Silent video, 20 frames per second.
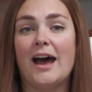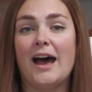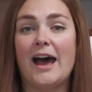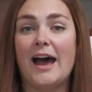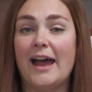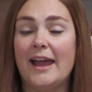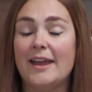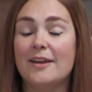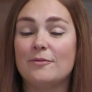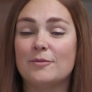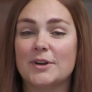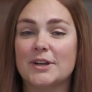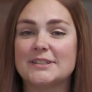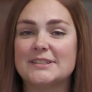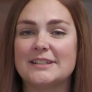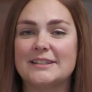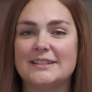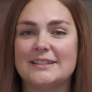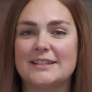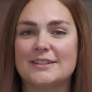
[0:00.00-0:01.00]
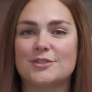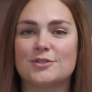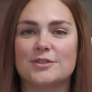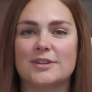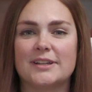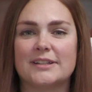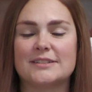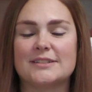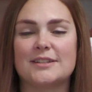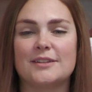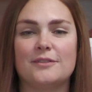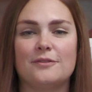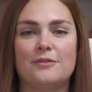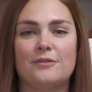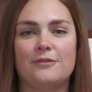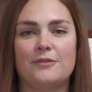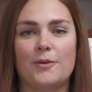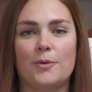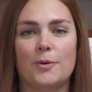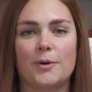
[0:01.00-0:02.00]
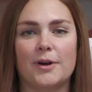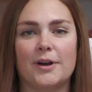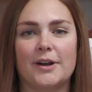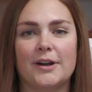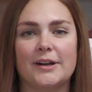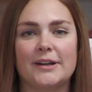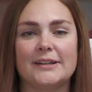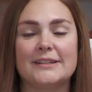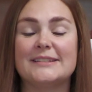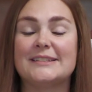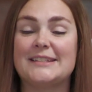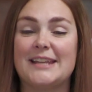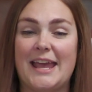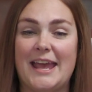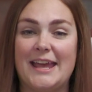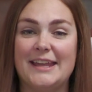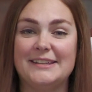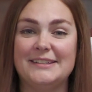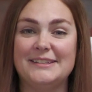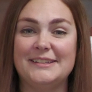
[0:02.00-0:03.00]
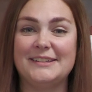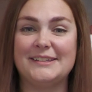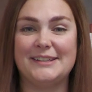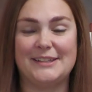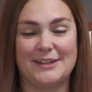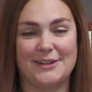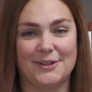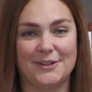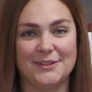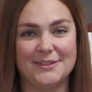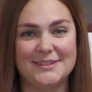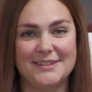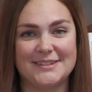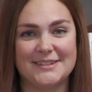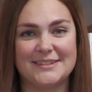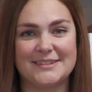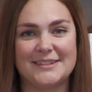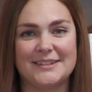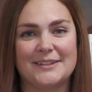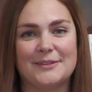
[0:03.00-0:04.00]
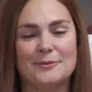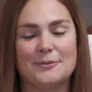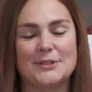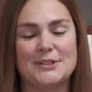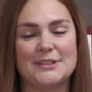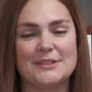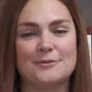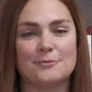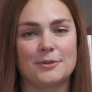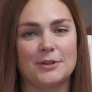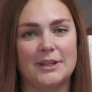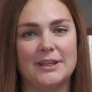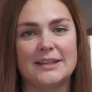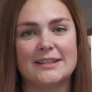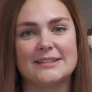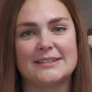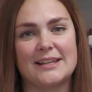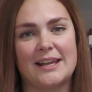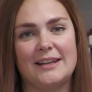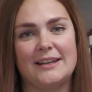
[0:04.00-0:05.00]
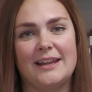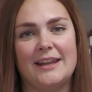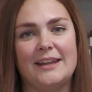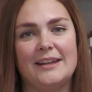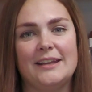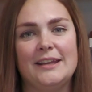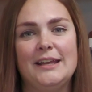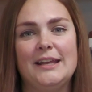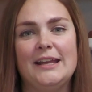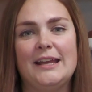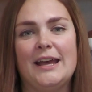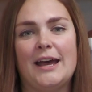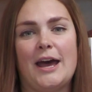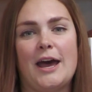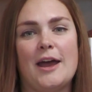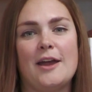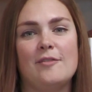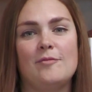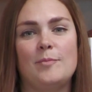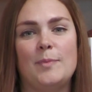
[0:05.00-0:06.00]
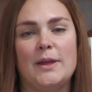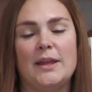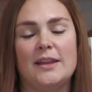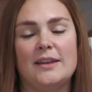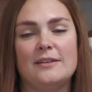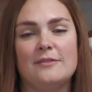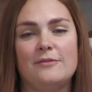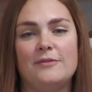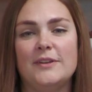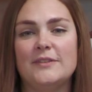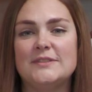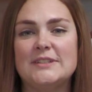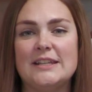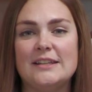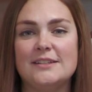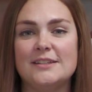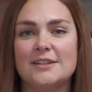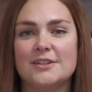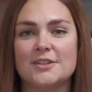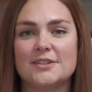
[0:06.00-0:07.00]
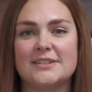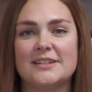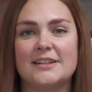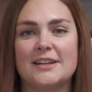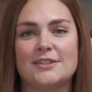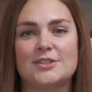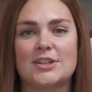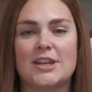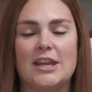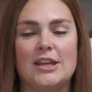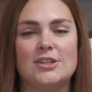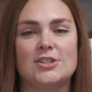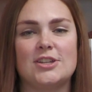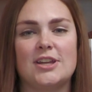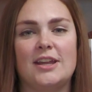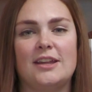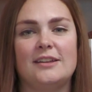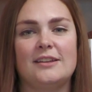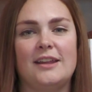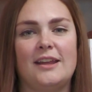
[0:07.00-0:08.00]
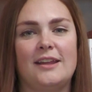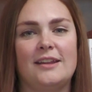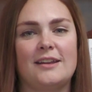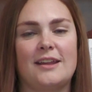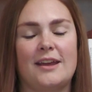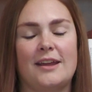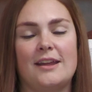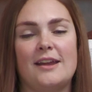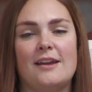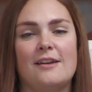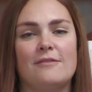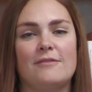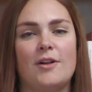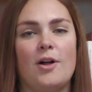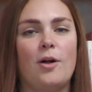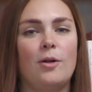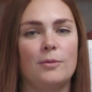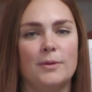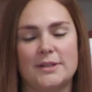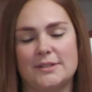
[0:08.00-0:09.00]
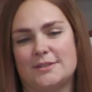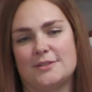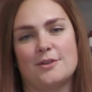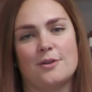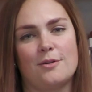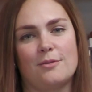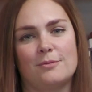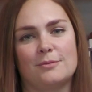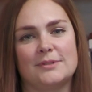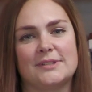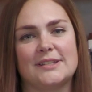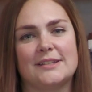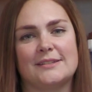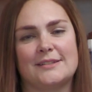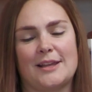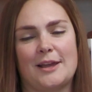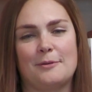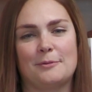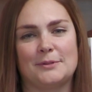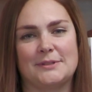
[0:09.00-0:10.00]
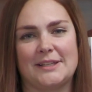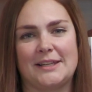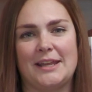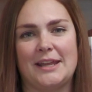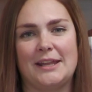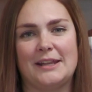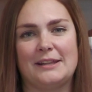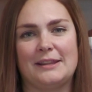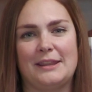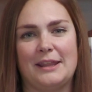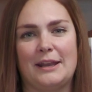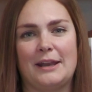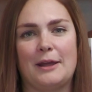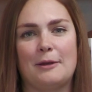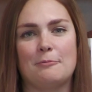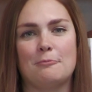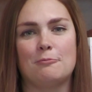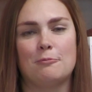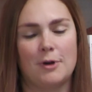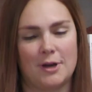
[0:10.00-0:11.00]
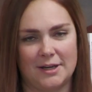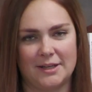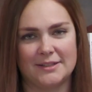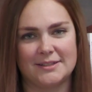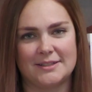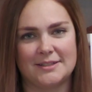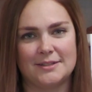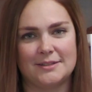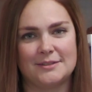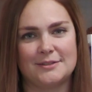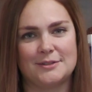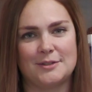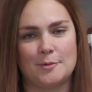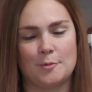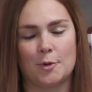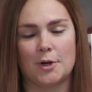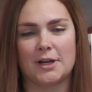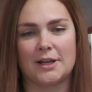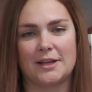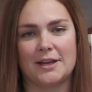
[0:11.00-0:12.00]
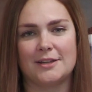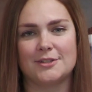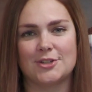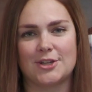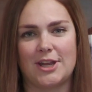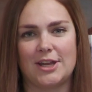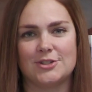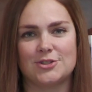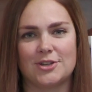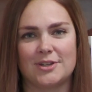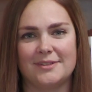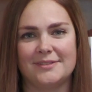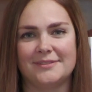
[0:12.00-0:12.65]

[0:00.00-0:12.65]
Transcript: I have worked in the district for 10 years, which is really exciting. I've been 15 years in education, and I have always known since I was a kid that I wanted to work in education.